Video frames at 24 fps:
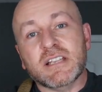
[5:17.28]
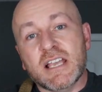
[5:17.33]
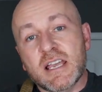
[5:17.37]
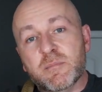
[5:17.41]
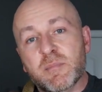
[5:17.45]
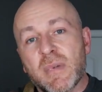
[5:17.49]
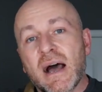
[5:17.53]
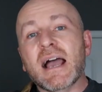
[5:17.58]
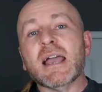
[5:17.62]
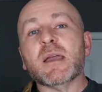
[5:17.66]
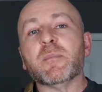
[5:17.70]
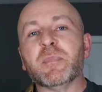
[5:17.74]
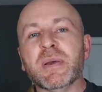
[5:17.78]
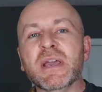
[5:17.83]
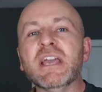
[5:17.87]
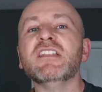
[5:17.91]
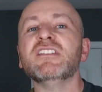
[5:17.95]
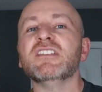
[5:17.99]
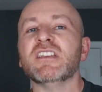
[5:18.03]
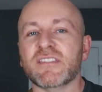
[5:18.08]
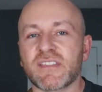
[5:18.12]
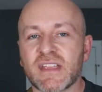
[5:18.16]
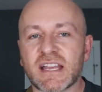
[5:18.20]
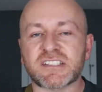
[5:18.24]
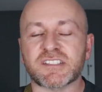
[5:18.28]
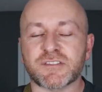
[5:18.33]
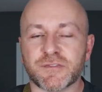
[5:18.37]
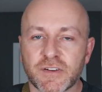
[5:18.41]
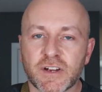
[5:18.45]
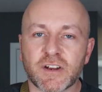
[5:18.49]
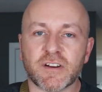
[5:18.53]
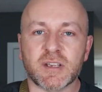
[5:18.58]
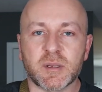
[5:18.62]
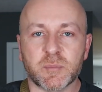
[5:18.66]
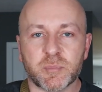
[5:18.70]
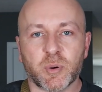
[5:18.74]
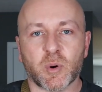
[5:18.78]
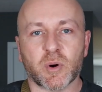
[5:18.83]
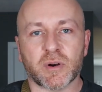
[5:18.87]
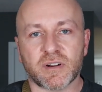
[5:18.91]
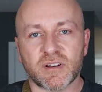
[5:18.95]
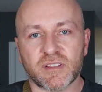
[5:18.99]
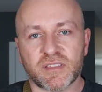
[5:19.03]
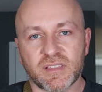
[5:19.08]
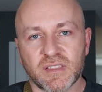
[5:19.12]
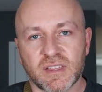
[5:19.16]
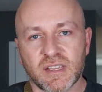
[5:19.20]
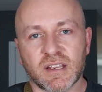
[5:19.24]
In my opinion, that's a very
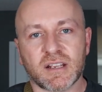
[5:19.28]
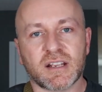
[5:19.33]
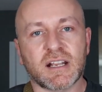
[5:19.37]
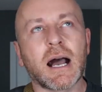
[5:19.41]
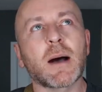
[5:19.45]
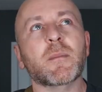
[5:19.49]
important thing.